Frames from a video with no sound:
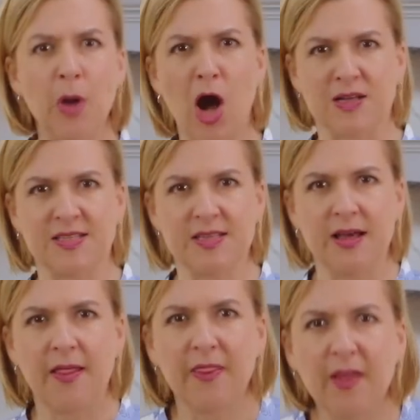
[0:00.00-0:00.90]
bosse,
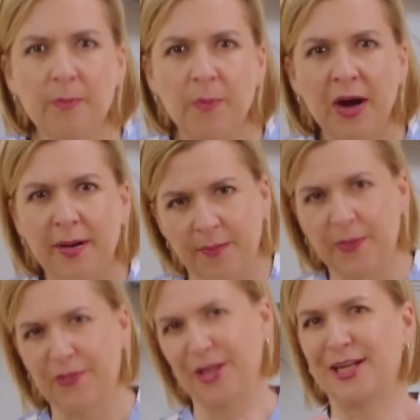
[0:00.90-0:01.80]
the bump
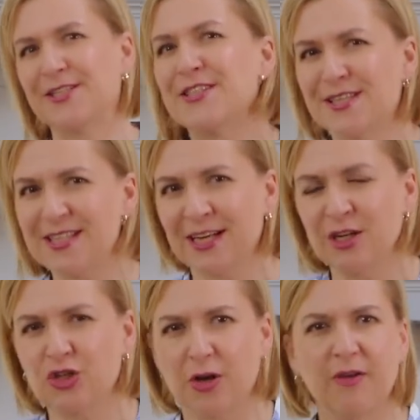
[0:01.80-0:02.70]
that is the
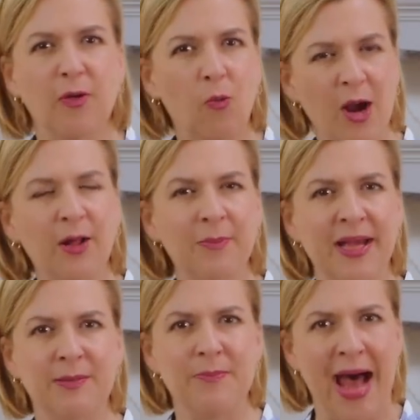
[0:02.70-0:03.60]
signature of a
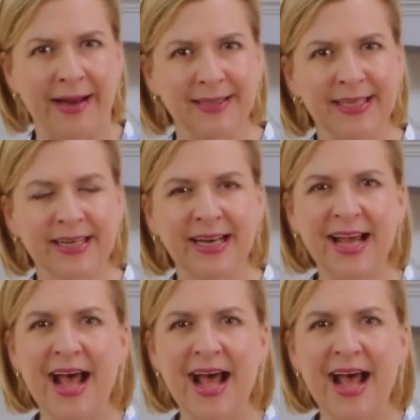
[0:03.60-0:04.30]
well-made Madeleine,